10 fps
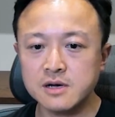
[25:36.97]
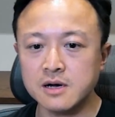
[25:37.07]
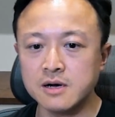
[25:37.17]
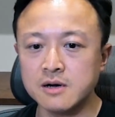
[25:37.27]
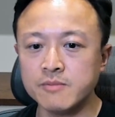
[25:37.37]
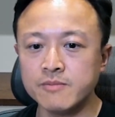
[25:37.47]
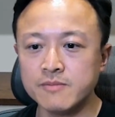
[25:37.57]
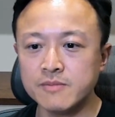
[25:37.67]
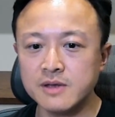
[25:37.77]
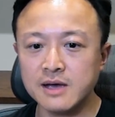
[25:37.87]

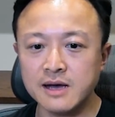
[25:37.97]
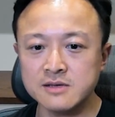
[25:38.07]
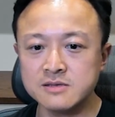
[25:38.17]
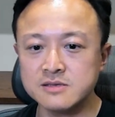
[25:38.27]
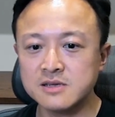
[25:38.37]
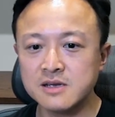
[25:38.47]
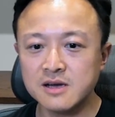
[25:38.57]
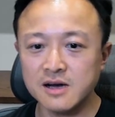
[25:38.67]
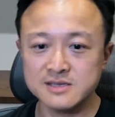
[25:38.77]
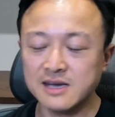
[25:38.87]
and
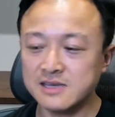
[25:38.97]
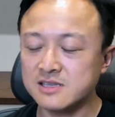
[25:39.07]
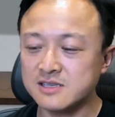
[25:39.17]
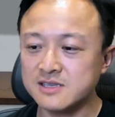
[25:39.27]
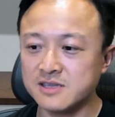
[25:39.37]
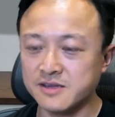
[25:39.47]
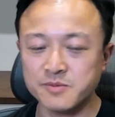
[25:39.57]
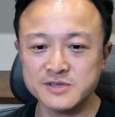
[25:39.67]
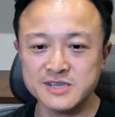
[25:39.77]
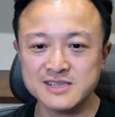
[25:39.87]
I actually see a lot of
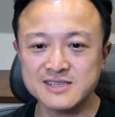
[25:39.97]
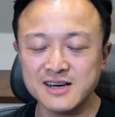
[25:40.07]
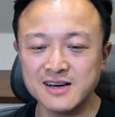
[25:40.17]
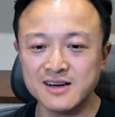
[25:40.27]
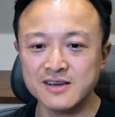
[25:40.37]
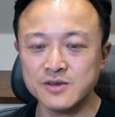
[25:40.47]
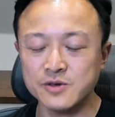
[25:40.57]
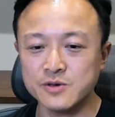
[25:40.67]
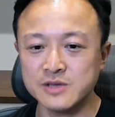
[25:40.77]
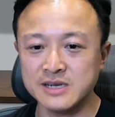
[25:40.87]
projects
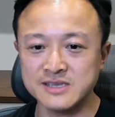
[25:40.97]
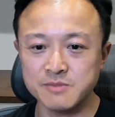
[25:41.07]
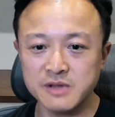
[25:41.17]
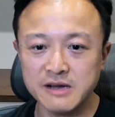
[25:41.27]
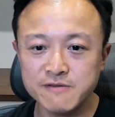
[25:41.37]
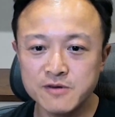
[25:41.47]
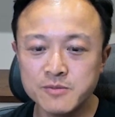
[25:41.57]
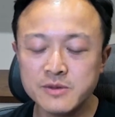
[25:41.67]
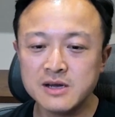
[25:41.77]
utilizing the platform,